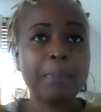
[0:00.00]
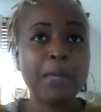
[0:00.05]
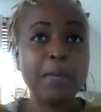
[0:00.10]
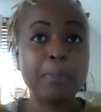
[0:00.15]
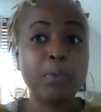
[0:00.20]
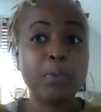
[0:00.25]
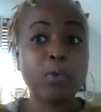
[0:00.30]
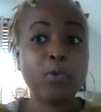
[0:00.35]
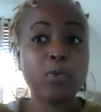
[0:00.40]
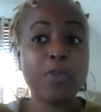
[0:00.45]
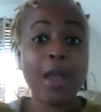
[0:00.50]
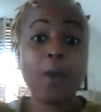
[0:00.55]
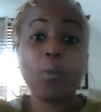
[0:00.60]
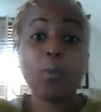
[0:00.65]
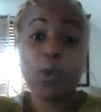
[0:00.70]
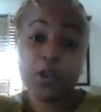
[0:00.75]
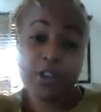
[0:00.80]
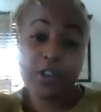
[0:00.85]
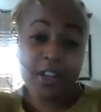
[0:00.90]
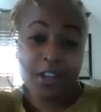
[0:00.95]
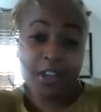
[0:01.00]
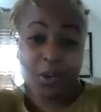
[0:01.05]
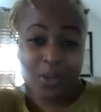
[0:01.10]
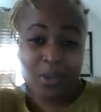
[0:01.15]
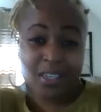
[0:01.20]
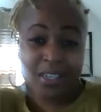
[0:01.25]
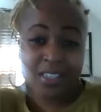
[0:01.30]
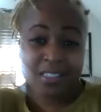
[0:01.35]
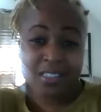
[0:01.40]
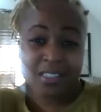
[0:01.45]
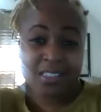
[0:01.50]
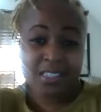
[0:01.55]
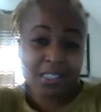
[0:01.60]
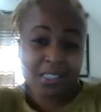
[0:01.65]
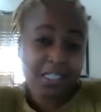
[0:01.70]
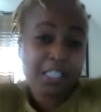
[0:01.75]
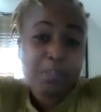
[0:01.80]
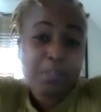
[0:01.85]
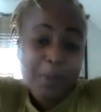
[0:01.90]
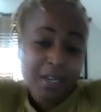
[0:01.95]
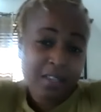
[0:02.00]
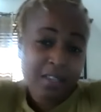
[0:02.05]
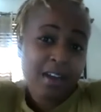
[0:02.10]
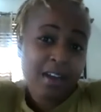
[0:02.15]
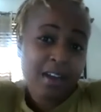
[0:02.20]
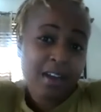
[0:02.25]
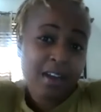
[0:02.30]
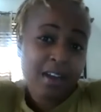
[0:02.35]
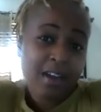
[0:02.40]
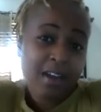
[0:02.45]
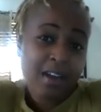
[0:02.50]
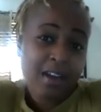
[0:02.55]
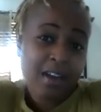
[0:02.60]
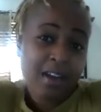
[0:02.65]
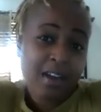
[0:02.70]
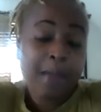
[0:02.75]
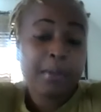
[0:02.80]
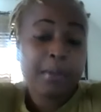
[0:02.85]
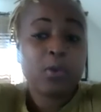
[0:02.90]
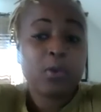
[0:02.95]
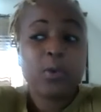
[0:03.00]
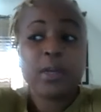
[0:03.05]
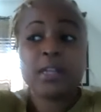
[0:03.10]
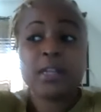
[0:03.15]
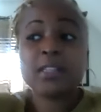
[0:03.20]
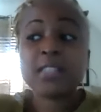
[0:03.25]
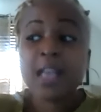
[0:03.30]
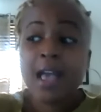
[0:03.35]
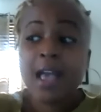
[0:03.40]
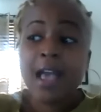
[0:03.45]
people that work in Queens because they spend a lot of their time in Queens.